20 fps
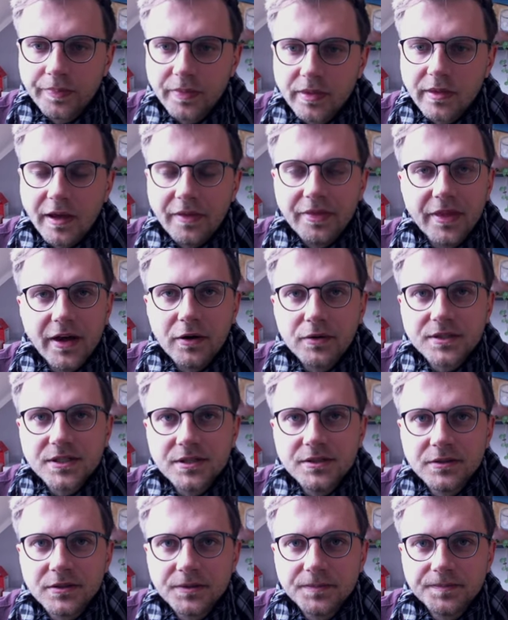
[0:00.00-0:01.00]

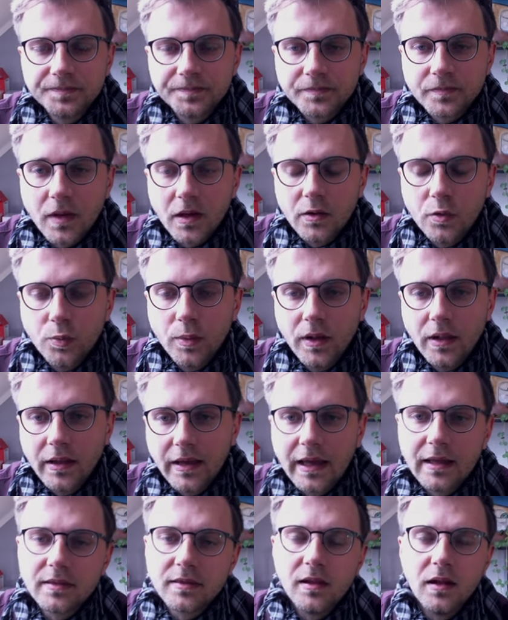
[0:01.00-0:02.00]
10,000, you will
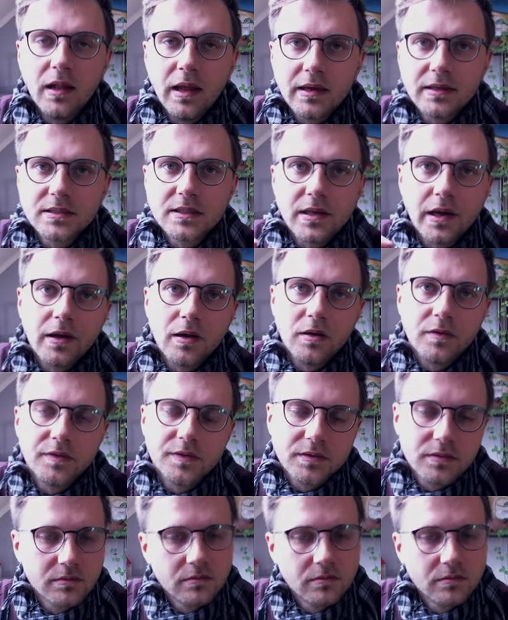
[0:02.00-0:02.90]
get the length scale of